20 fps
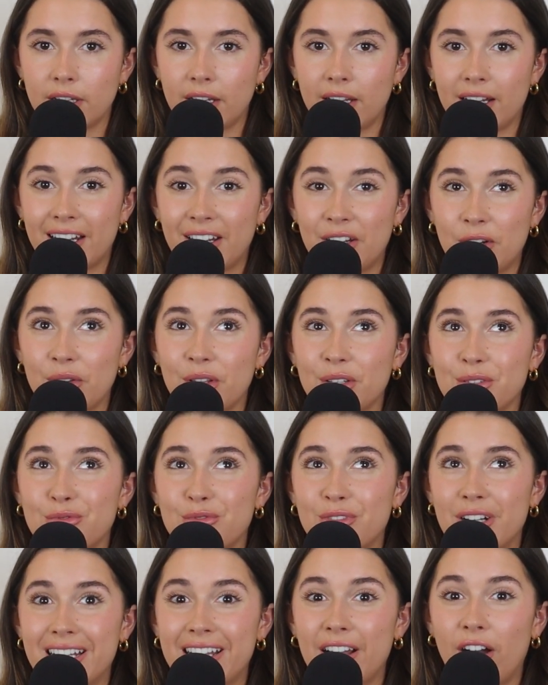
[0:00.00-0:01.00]
I know that's
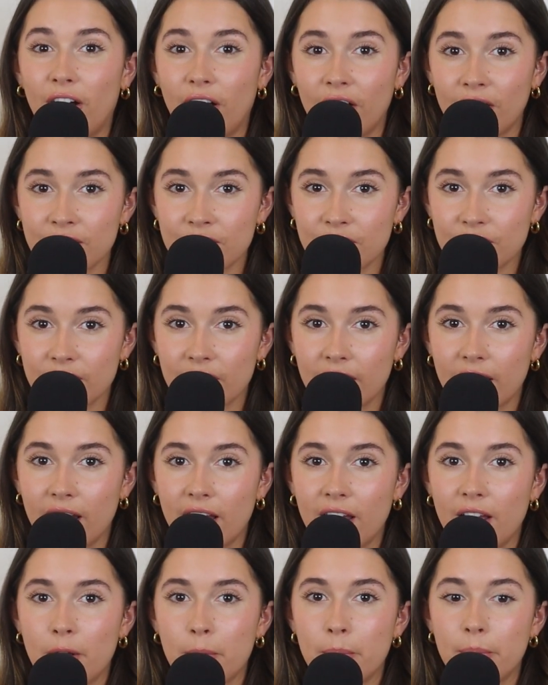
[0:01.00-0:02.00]
really harsh,
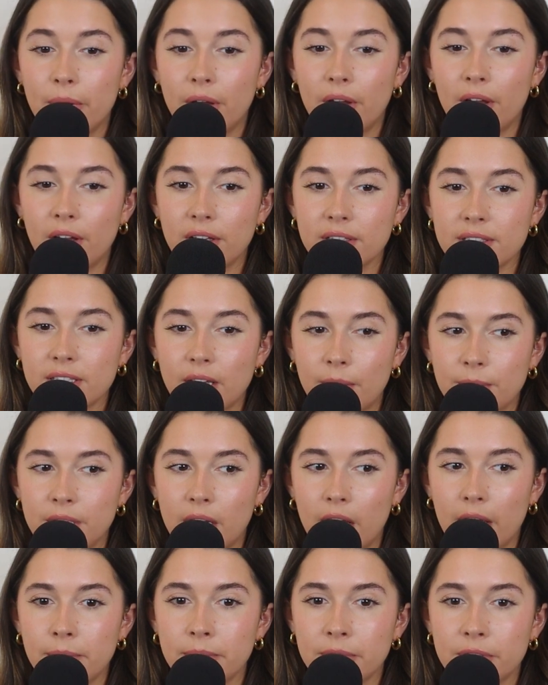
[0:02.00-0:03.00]
but
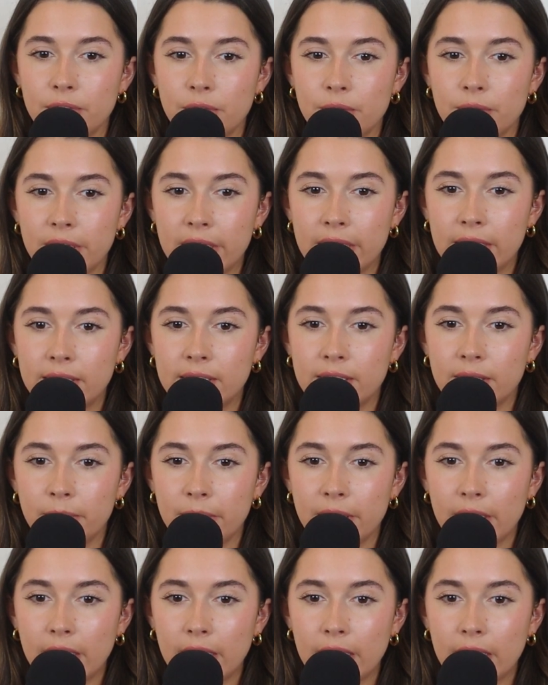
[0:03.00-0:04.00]
sometimes you need to
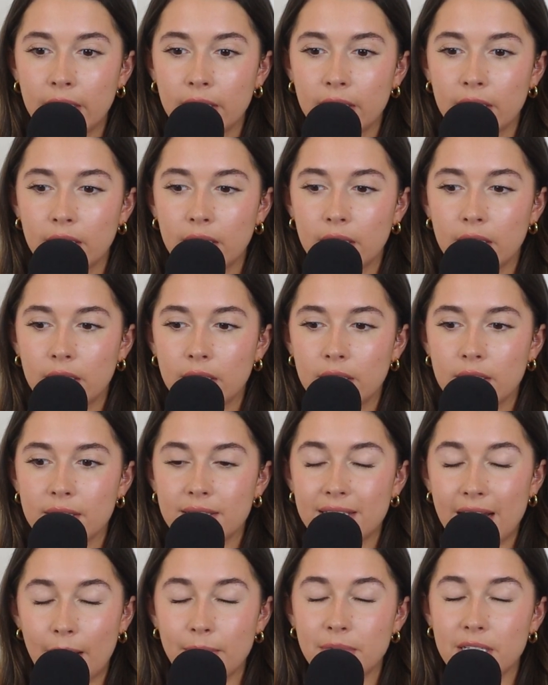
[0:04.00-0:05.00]
be
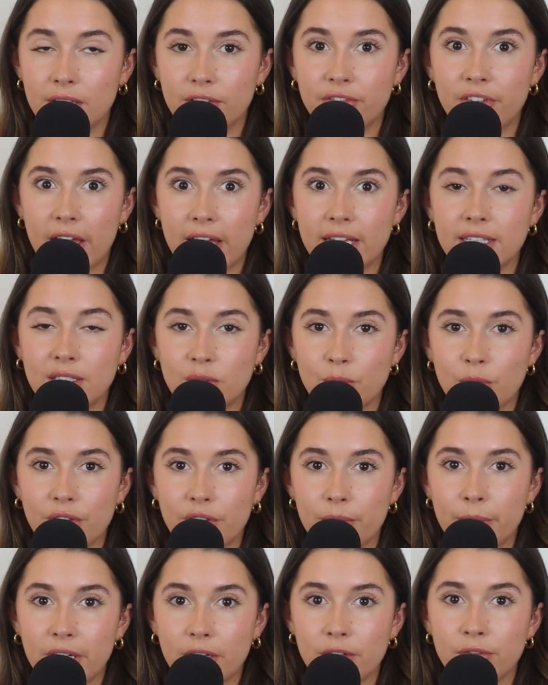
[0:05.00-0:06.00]
slapped in the face with
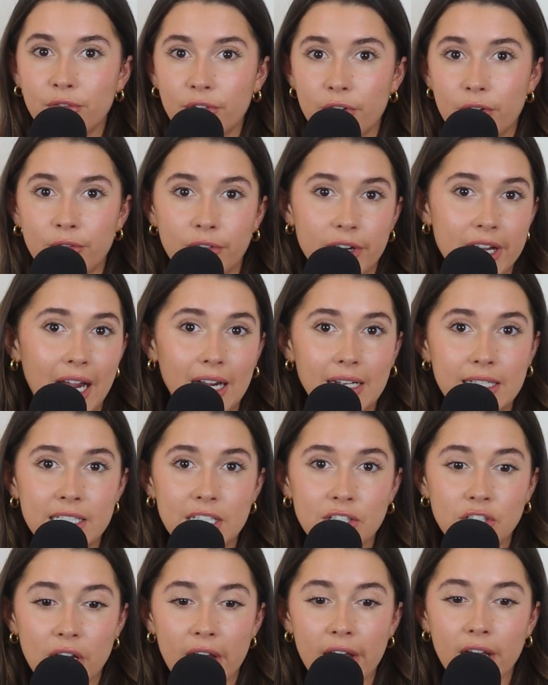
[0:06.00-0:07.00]
a bit of a reality
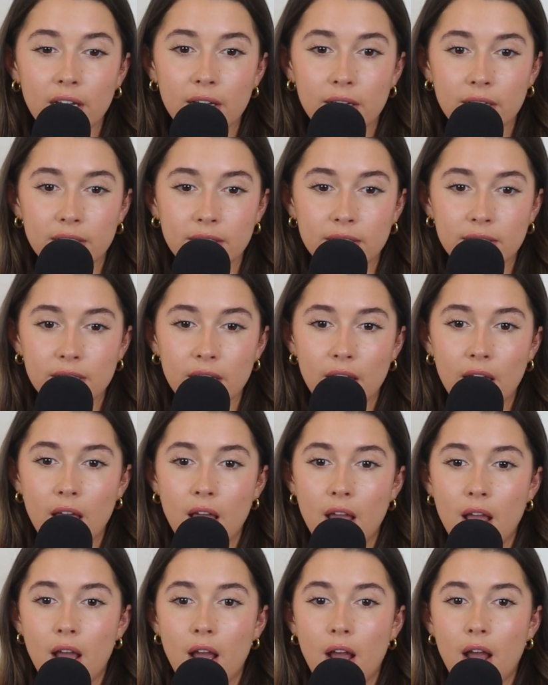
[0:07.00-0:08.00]
check, because
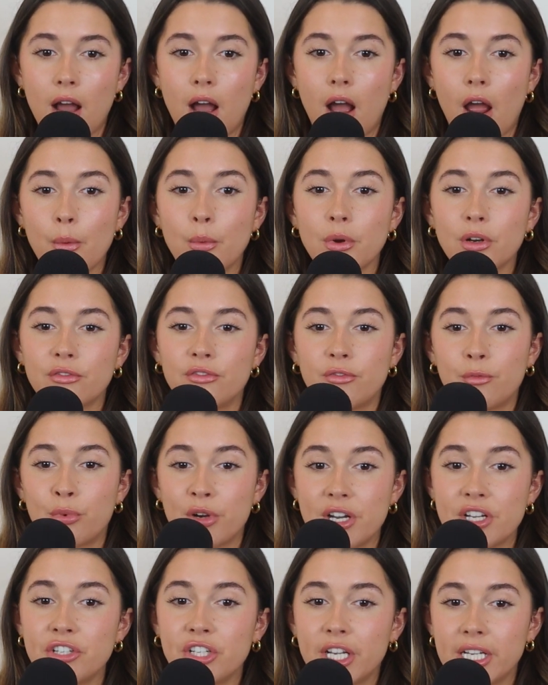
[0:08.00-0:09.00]
I would have
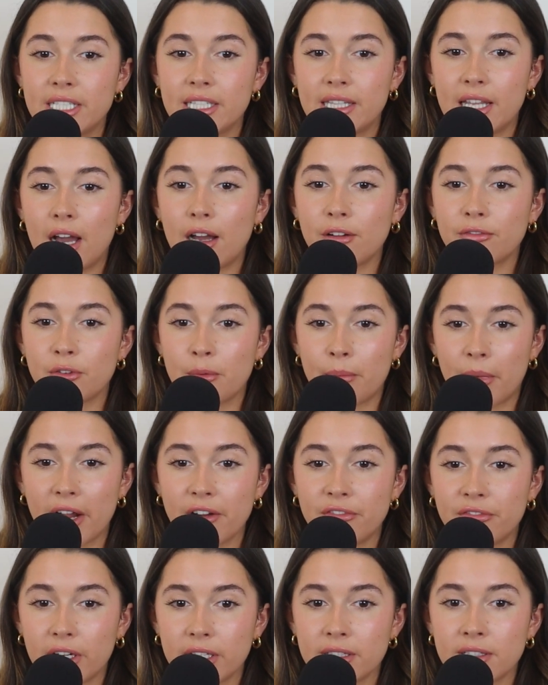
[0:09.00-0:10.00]
appreciated that from my
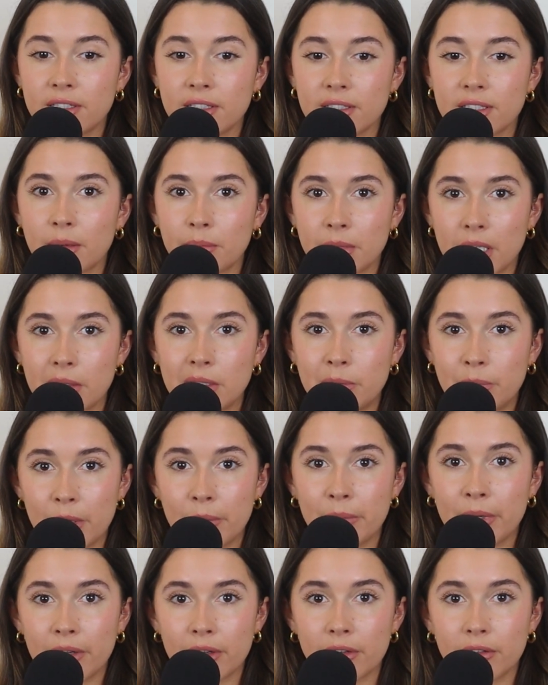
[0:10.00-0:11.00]
friends to sometimes be a
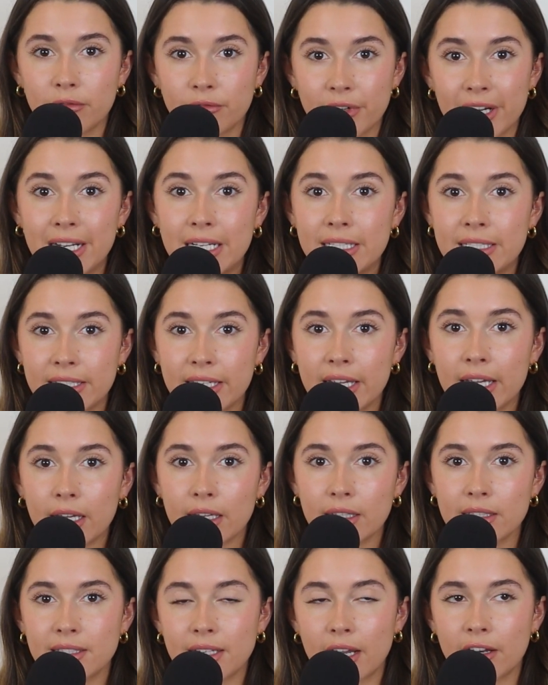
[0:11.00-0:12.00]
bit realistic
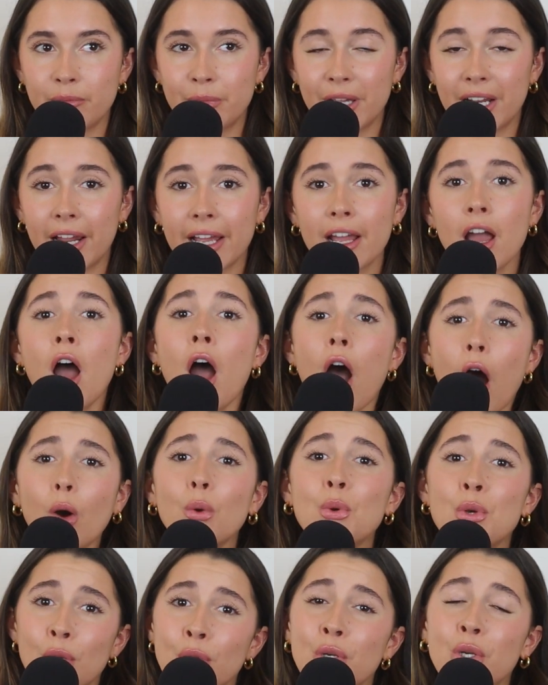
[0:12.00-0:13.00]
instead of being like,
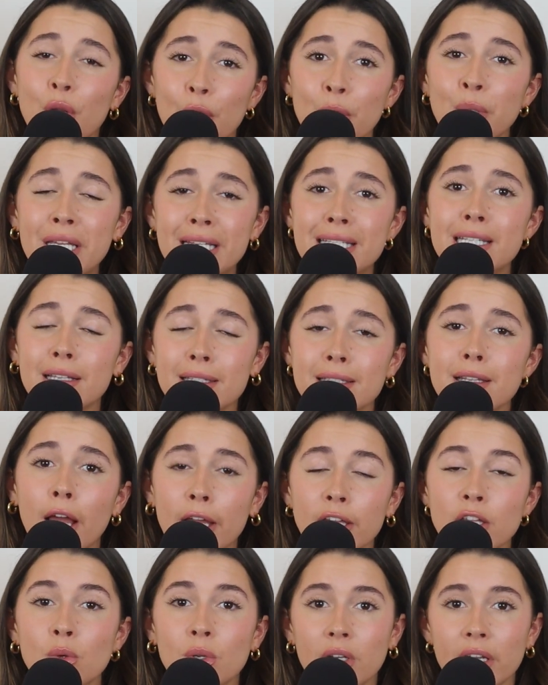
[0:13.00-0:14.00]
oh, no, he does
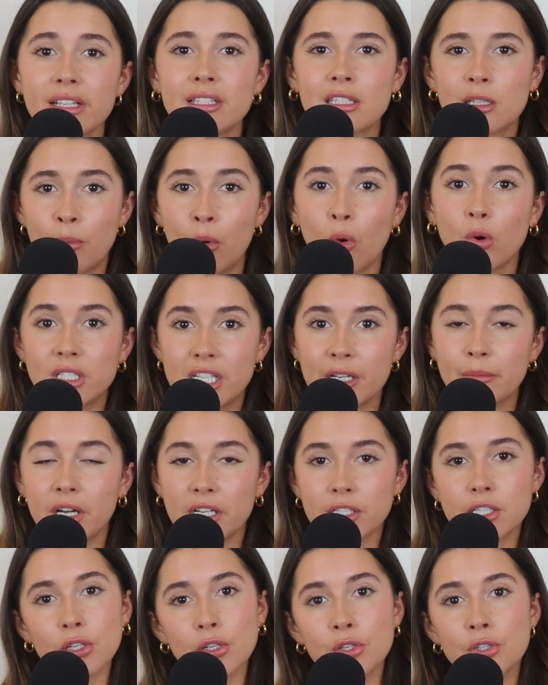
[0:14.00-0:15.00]
like you, and like supporting my
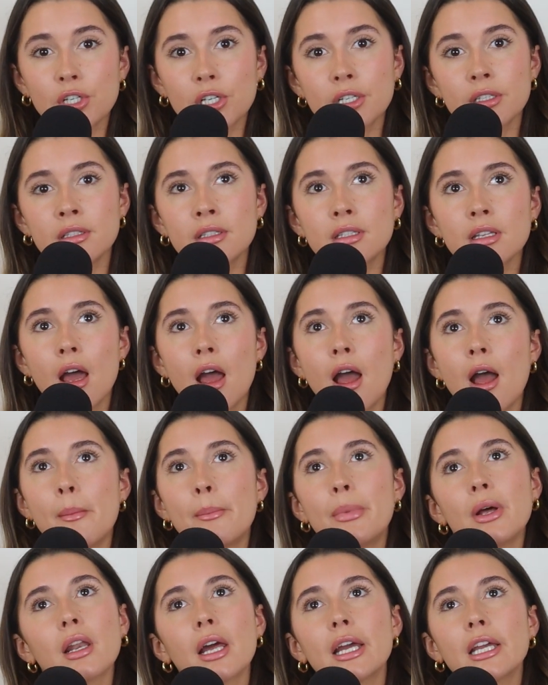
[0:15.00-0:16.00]
delusions.
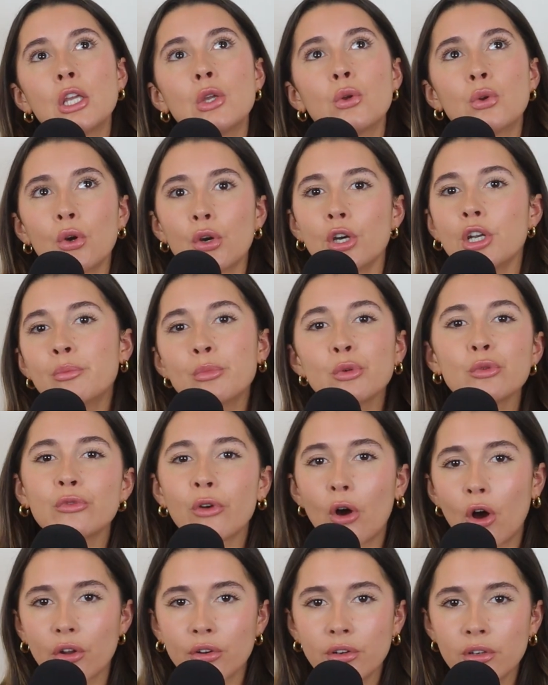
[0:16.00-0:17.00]
But like, you're not going to move
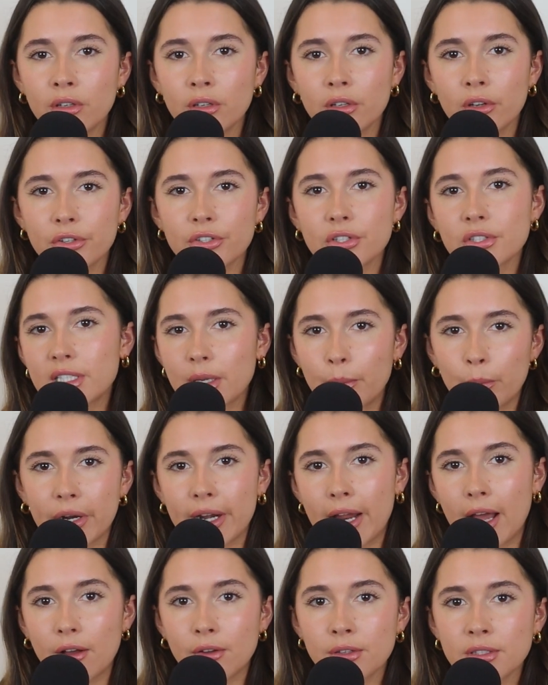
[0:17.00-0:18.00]
on to someone
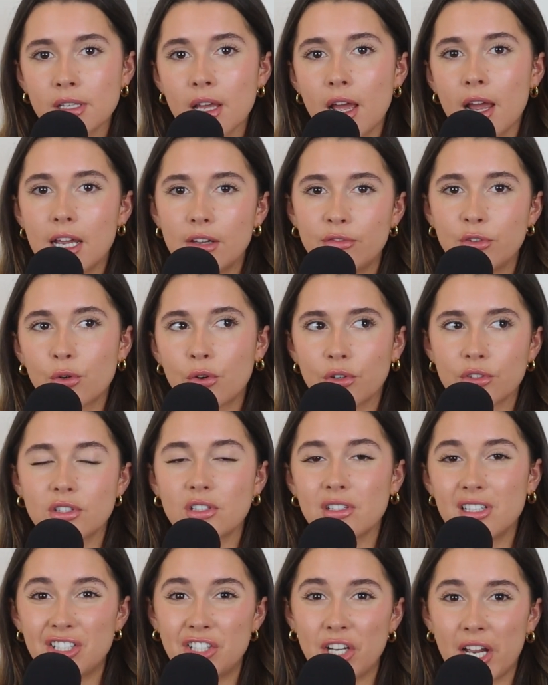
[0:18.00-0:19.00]
else if you're
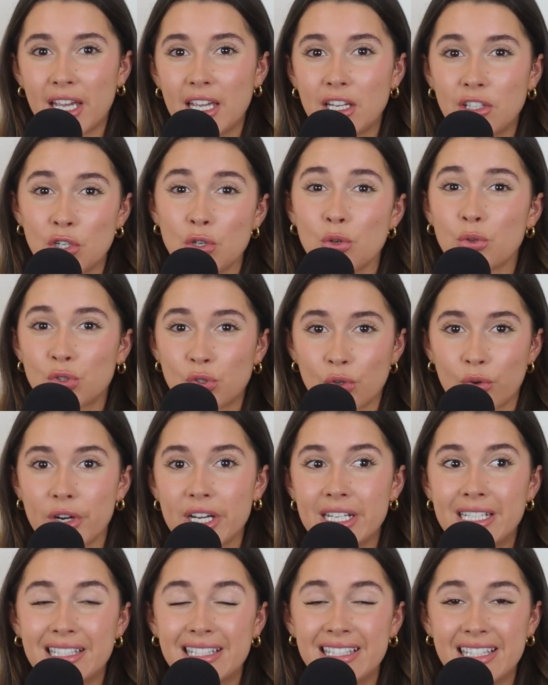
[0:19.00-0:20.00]
constantly checking to your story to